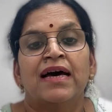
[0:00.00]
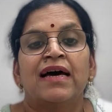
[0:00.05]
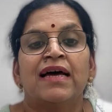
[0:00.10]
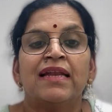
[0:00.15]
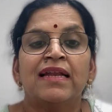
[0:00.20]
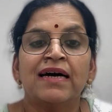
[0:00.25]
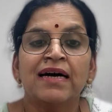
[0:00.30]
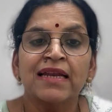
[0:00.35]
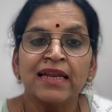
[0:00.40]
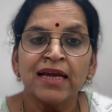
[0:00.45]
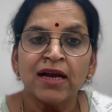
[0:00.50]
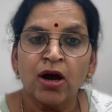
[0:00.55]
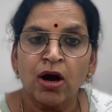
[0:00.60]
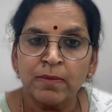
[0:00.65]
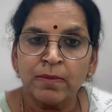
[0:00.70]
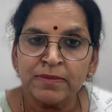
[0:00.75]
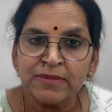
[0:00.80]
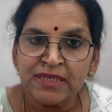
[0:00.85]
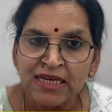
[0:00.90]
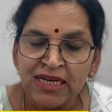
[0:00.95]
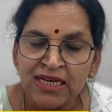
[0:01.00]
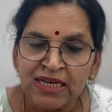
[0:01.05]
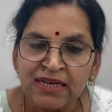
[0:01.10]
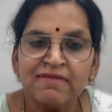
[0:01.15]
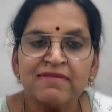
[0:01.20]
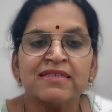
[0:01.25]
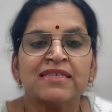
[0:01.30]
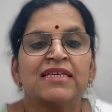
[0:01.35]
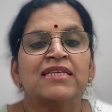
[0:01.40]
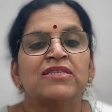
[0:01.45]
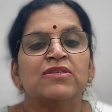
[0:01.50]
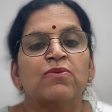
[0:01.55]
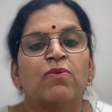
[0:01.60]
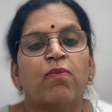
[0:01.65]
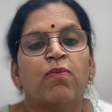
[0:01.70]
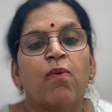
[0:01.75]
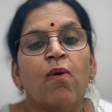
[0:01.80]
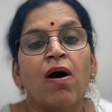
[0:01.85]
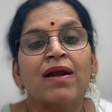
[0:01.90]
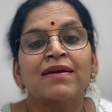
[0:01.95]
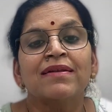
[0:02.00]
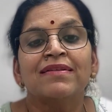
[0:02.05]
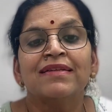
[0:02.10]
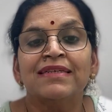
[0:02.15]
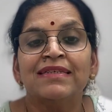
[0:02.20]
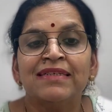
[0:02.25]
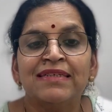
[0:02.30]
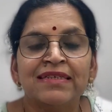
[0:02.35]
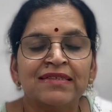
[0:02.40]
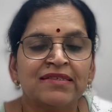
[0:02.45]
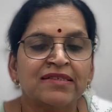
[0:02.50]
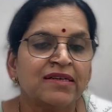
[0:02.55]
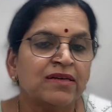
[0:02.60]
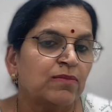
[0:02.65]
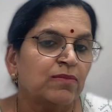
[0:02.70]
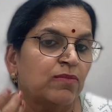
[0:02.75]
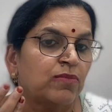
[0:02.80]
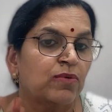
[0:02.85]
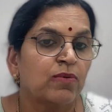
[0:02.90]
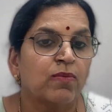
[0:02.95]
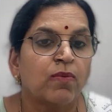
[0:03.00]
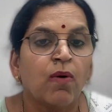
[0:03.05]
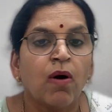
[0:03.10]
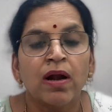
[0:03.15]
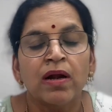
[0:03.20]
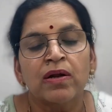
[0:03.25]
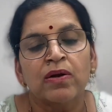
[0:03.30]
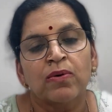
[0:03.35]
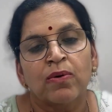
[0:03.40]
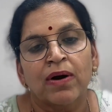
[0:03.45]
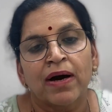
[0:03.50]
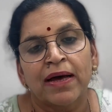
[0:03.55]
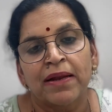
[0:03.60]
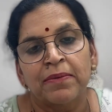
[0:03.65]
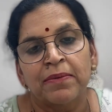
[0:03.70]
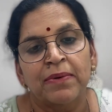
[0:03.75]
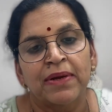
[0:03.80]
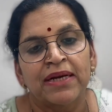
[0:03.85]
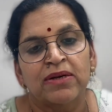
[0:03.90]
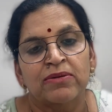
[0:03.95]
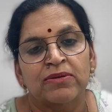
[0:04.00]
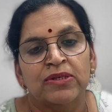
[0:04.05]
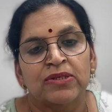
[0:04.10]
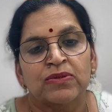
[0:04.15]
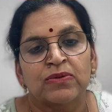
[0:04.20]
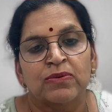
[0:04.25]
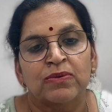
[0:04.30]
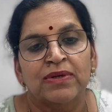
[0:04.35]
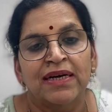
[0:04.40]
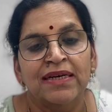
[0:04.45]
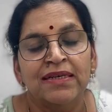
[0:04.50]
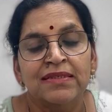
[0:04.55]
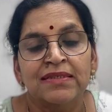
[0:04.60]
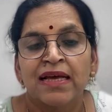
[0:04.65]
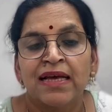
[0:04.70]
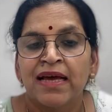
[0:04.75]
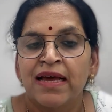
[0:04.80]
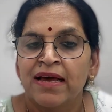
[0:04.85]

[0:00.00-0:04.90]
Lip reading: Learning objectives is what the teacher would want to convey to the student,